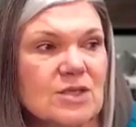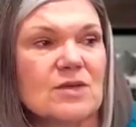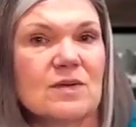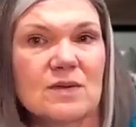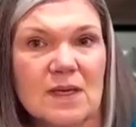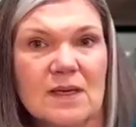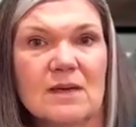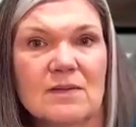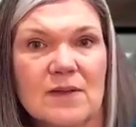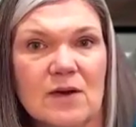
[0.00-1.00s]
To
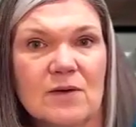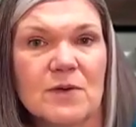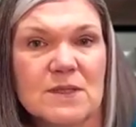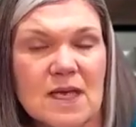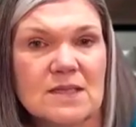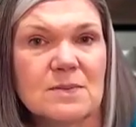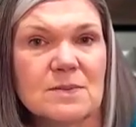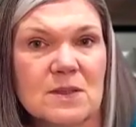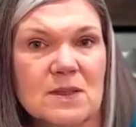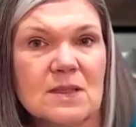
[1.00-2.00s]
the Air Force
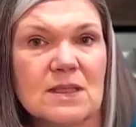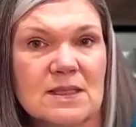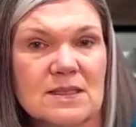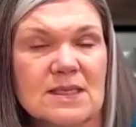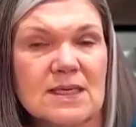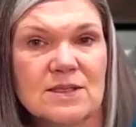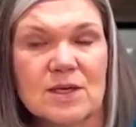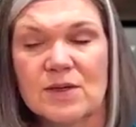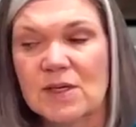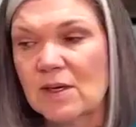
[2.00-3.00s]
Hospital in San
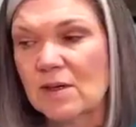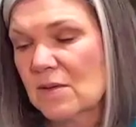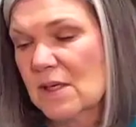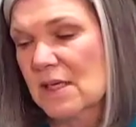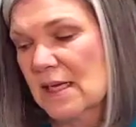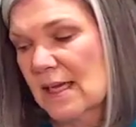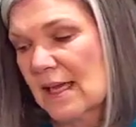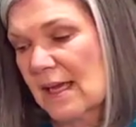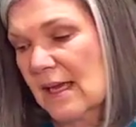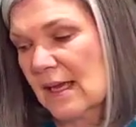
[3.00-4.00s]
Antonio.
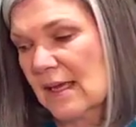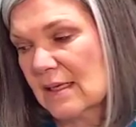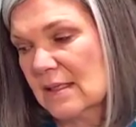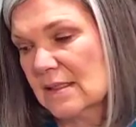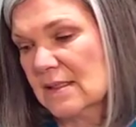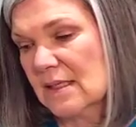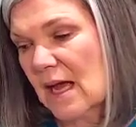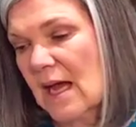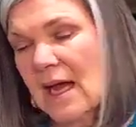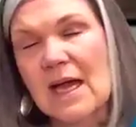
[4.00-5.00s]
And
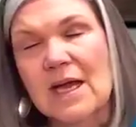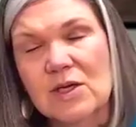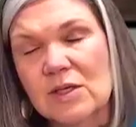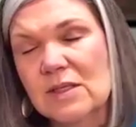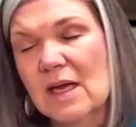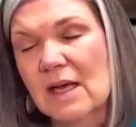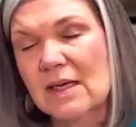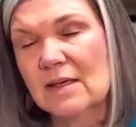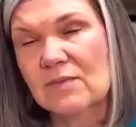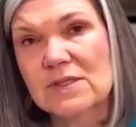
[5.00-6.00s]
I could
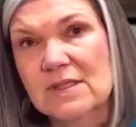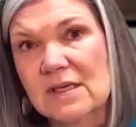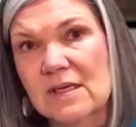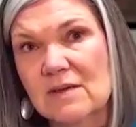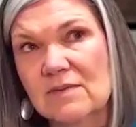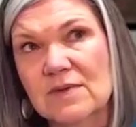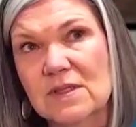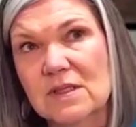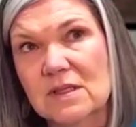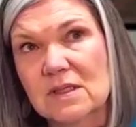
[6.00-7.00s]
not have
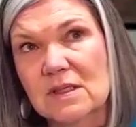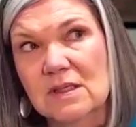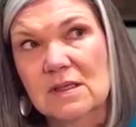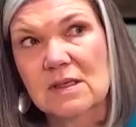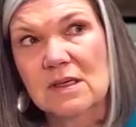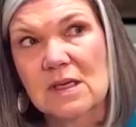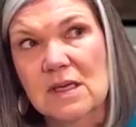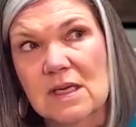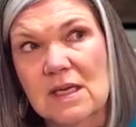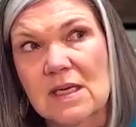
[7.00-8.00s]
received
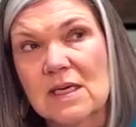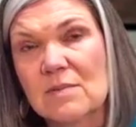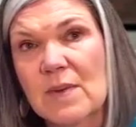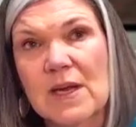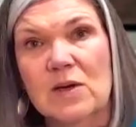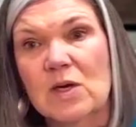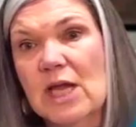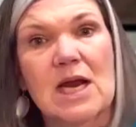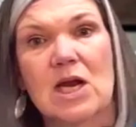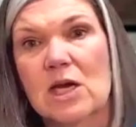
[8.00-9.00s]
any better
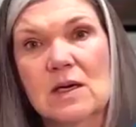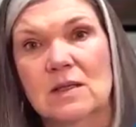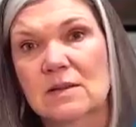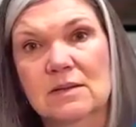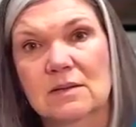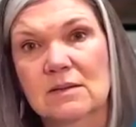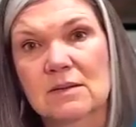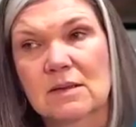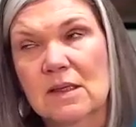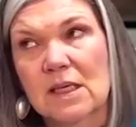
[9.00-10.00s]
care
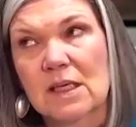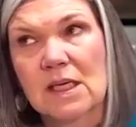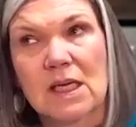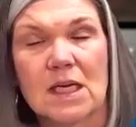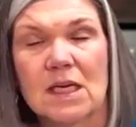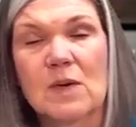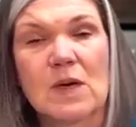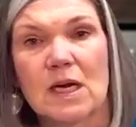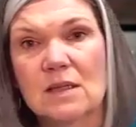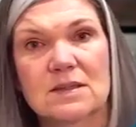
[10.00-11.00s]

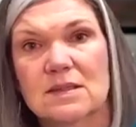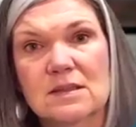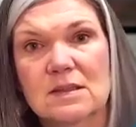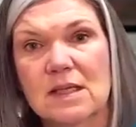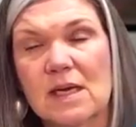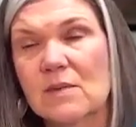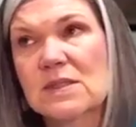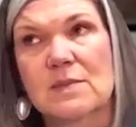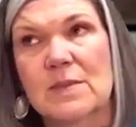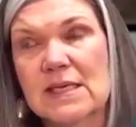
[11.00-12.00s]
anywhere else. It
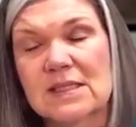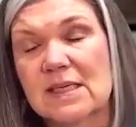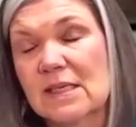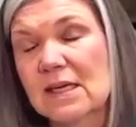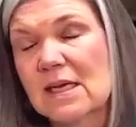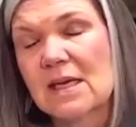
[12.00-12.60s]
was amazing.